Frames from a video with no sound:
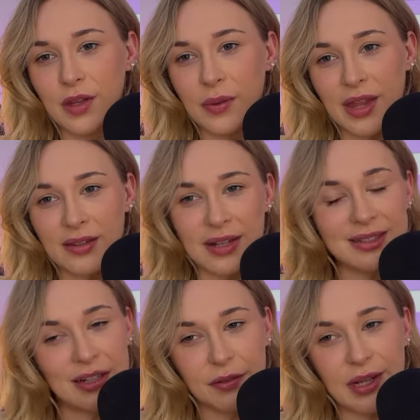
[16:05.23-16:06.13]
That's that
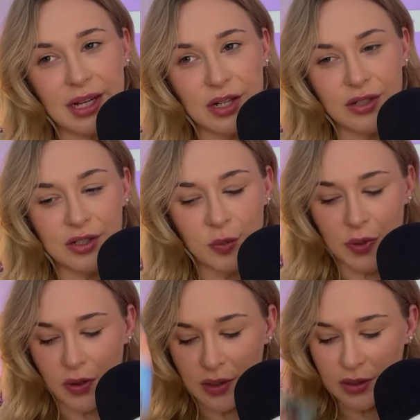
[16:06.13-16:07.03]
devil energy, to
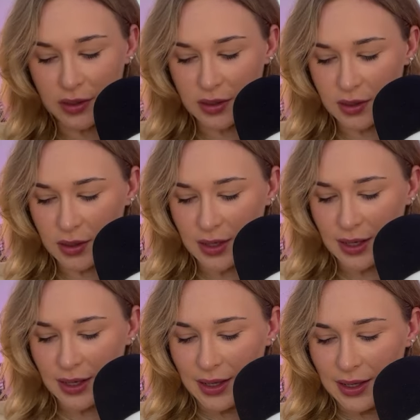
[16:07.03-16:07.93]
be honest.
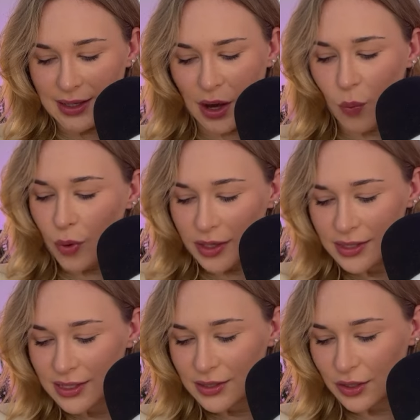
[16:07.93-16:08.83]
Now, what
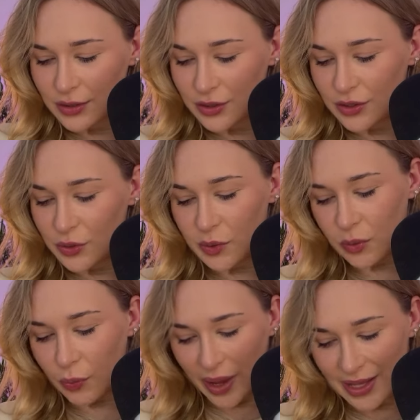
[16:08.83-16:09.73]
has this got to do
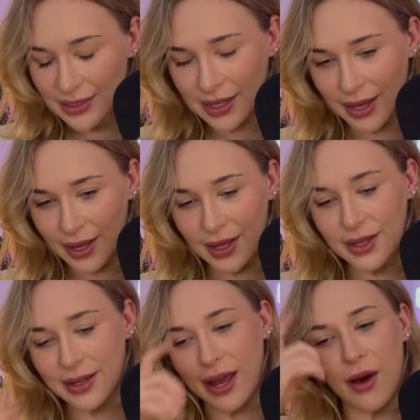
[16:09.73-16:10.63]
with
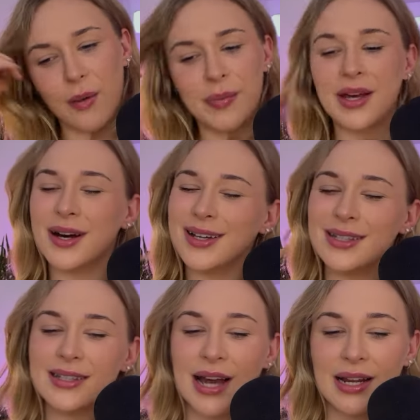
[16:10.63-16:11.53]
waiting? Now, because
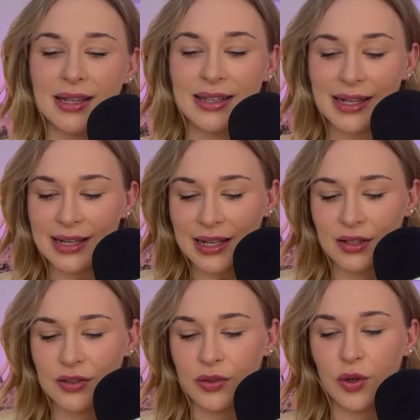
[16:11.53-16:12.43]
it's kind of
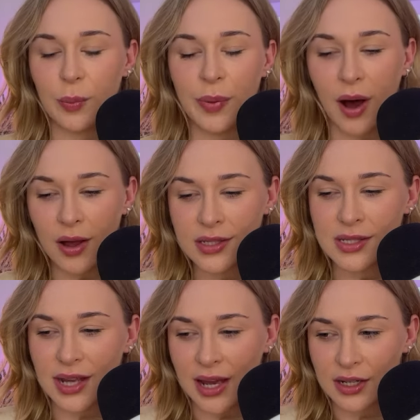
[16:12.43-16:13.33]
linking to your
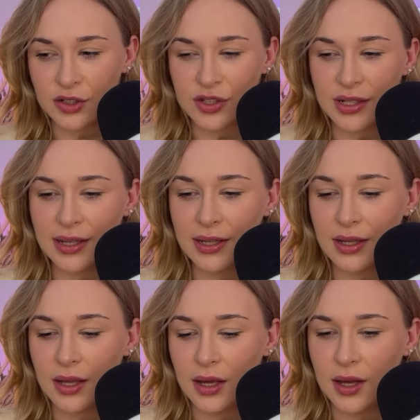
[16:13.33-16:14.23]
past energy,
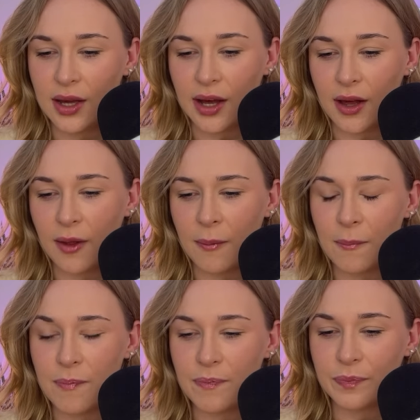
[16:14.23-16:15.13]

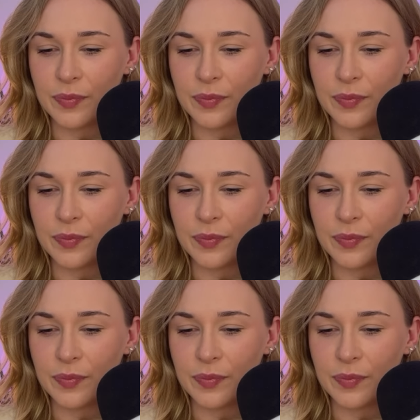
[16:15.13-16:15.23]
and